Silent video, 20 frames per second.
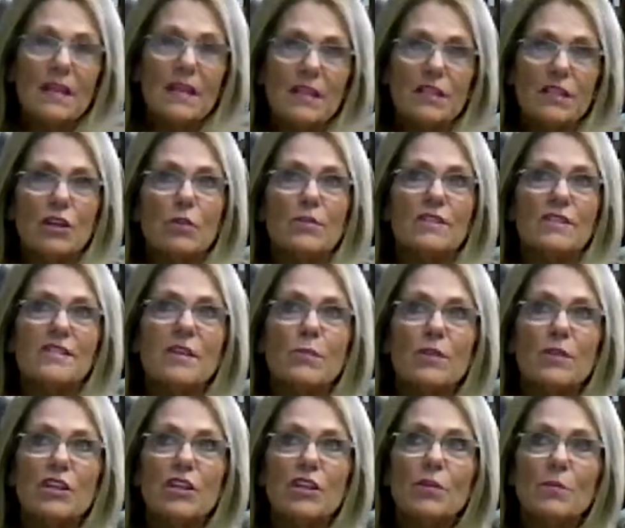you know when
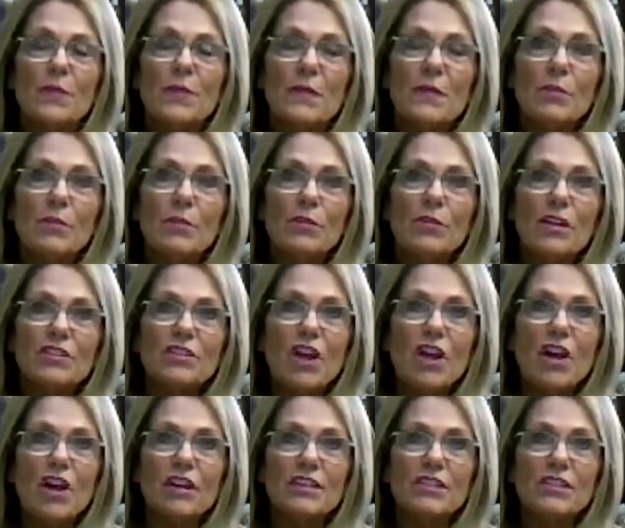when you people are
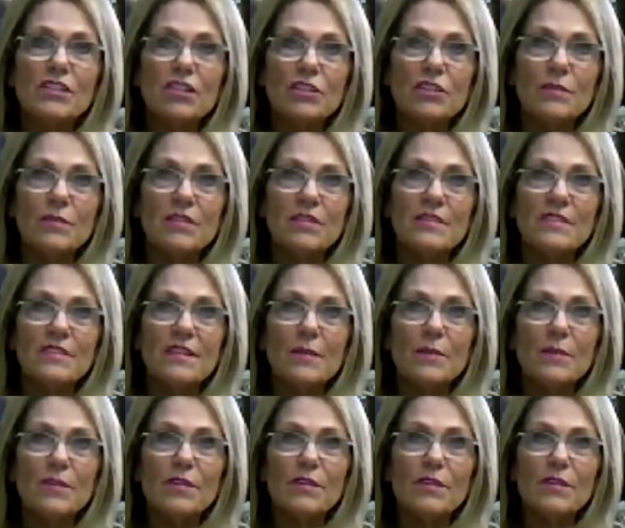talking to you in the
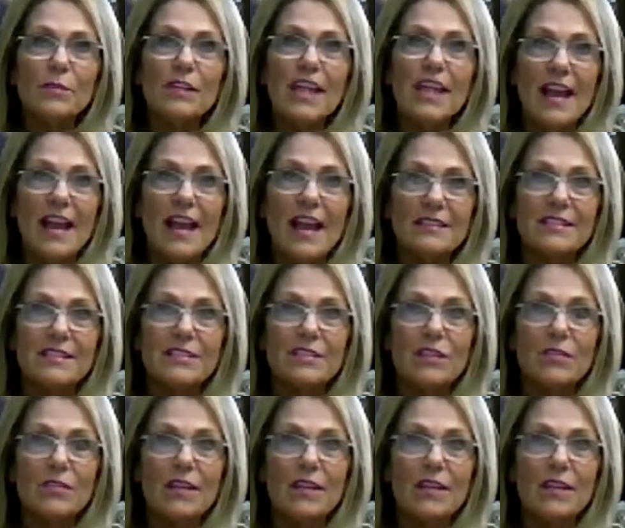summer they're relaxed